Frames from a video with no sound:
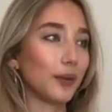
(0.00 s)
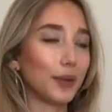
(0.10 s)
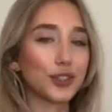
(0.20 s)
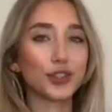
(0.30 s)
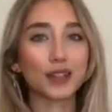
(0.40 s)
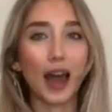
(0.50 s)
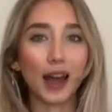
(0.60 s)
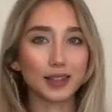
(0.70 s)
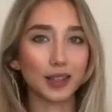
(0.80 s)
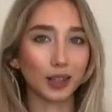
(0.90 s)
It just
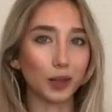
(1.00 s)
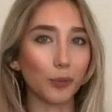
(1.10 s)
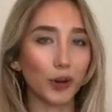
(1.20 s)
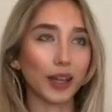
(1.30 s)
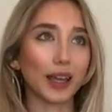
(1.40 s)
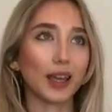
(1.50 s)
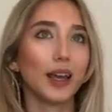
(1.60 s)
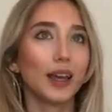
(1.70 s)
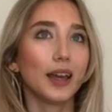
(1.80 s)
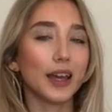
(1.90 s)
adds a little more like
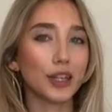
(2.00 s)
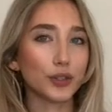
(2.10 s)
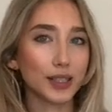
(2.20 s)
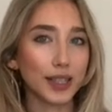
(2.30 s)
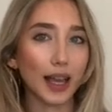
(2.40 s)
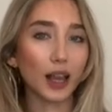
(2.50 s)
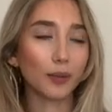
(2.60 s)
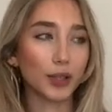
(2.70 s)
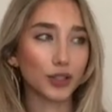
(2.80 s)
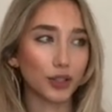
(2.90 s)
interesting
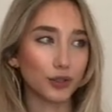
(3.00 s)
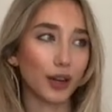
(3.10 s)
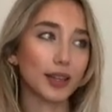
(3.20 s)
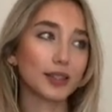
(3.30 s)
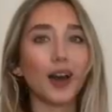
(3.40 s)
element to the dress.